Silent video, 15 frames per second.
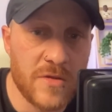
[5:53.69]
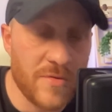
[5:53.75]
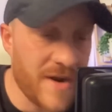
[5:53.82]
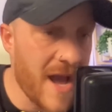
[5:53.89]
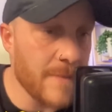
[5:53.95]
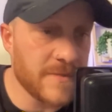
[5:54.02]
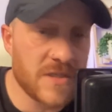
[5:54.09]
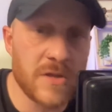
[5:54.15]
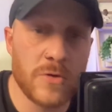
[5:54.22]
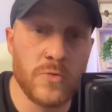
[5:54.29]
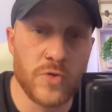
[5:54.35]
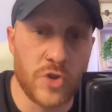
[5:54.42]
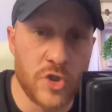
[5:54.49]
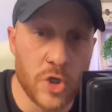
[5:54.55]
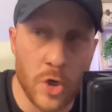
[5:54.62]
They're an
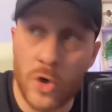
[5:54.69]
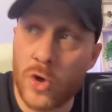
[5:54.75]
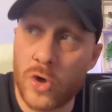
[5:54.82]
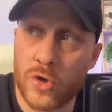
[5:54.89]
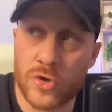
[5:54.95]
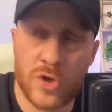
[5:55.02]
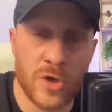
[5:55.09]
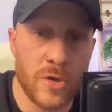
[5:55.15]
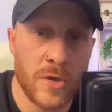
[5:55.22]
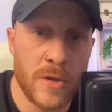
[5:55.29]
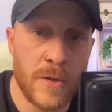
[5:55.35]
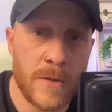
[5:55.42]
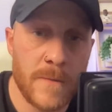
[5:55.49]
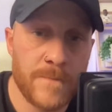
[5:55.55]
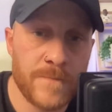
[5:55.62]
absolute joke.
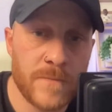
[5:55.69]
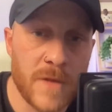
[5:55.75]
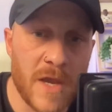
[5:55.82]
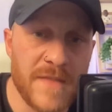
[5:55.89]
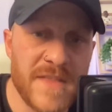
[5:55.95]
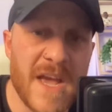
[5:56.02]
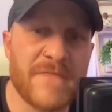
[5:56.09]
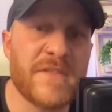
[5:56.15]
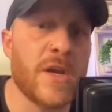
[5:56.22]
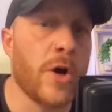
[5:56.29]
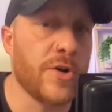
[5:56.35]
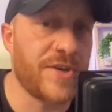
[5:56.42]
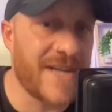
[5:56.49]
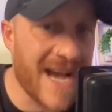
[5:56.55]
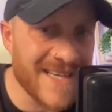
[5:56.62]
And they have the
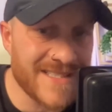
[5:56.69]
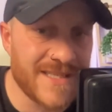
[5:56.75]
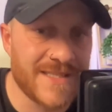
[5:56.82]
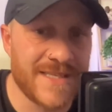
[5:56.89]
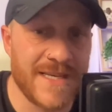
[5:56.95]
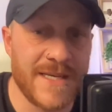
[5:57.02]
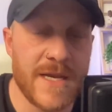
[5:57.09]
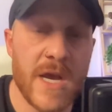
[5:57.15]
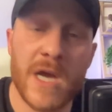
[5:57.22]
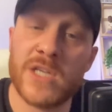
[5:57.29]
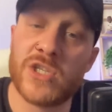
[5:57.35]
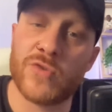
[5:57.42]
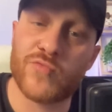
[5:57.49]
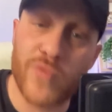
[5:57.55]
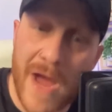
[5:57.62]
audacity
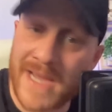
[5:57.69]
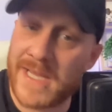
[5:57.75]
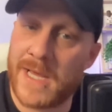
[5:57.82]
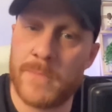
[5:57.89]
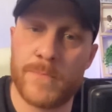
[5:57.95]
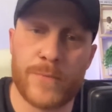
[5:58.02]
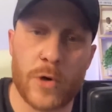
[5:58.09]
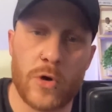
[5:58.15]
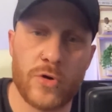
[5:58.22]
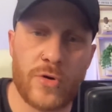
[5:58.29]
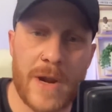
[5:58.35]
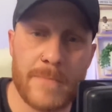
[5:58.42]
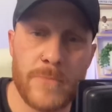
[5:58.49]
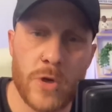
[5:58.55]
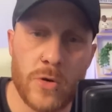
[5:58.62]
to write in
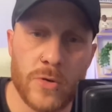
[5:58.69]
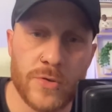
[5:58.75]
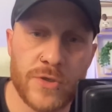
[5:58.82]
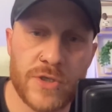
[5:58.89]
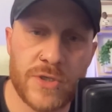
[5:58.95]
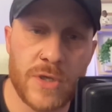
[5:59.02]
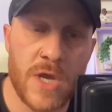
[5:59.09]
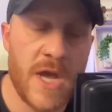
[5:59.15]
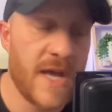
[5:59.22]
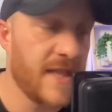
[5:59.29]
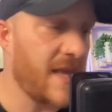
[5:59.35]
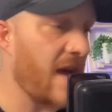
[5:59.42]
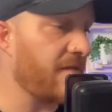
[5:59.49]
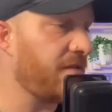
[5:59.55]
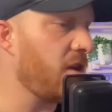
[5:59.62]
programme notes.
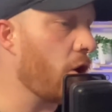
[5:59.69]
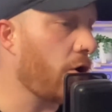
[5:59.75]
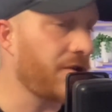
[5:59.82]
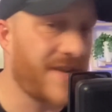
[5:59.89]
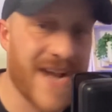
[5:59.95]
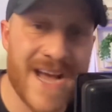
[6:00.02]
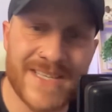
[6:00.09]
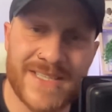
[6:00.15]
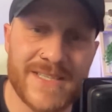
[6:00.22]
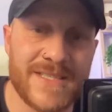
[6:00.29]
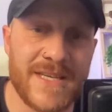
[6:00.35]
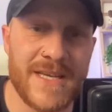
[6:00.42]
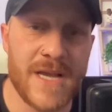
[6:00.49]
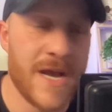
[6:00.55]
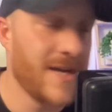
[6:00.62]
They have the
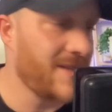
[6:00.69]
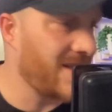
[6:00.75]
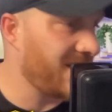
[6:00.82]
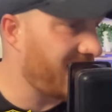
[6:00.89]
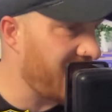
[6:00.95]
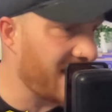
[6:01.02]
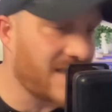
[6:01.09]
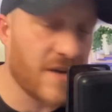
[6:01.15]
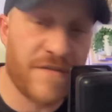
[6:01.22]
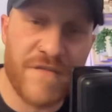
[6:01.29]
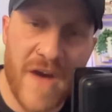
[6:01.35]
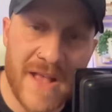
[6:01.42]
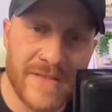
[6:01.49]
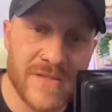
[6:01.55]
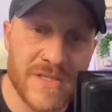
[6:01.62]
audacity to say to
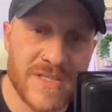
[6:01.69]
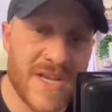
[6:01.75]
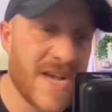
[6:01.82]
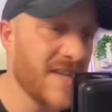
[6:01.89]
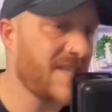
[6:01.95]
fans,